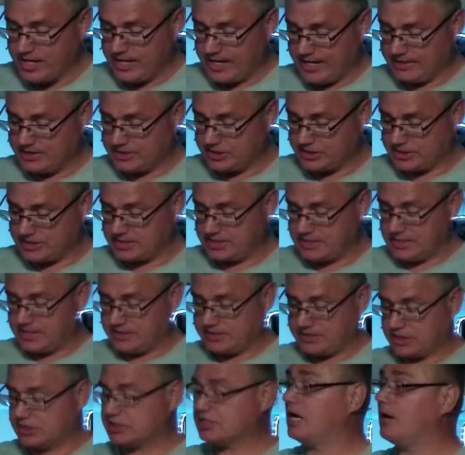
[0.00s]
and just,
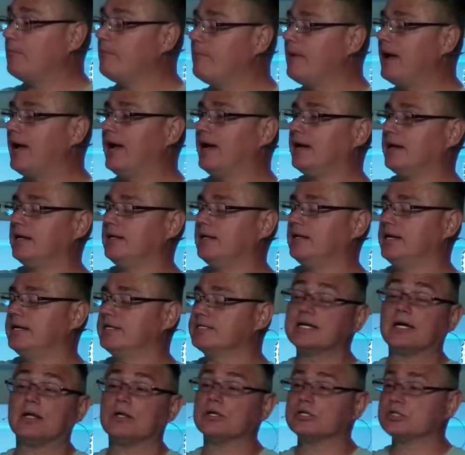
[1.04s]
just come back and
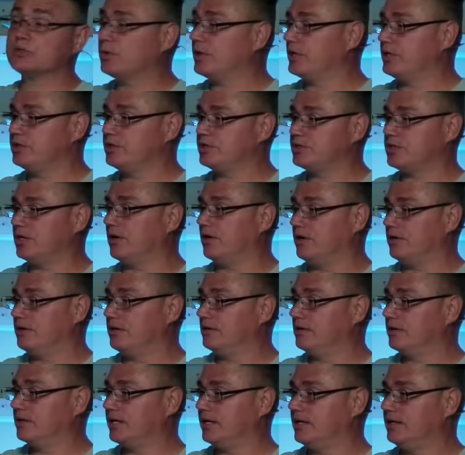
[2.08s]
tell us what you saw,
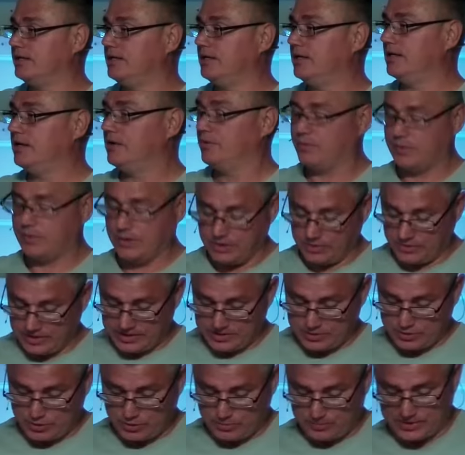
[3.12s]
okay? We don't
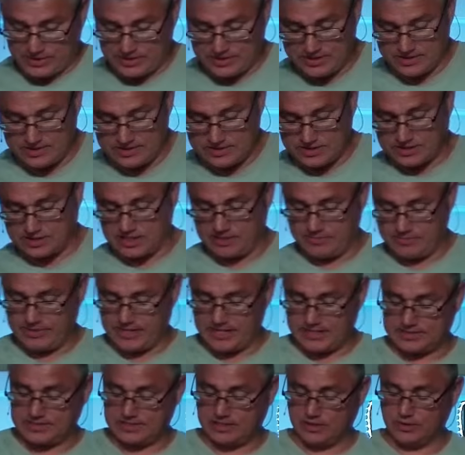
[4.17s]
need your opinion. Just come back
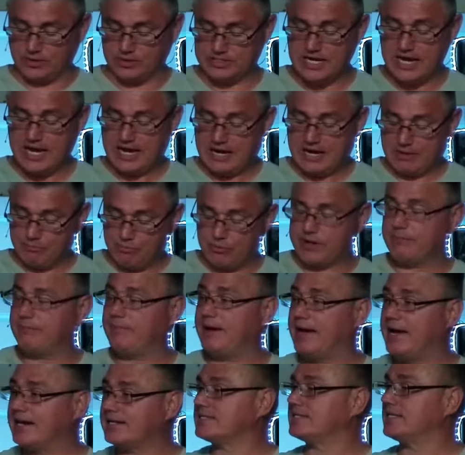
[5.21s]
and tell us and bring
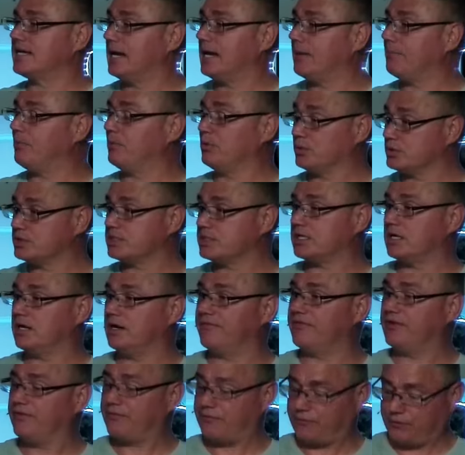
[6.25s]
back samples of
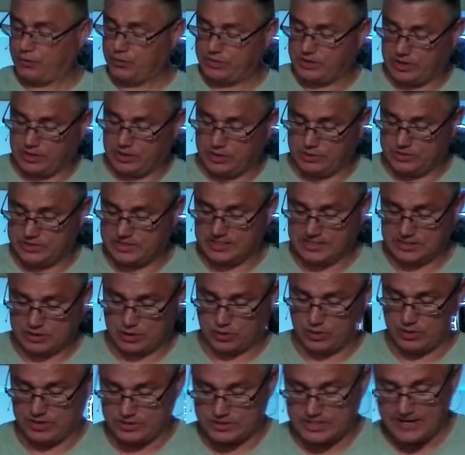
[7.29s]
the fruit that you see. So
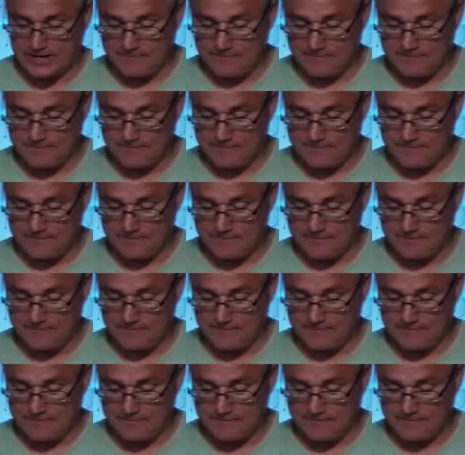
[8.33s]
here's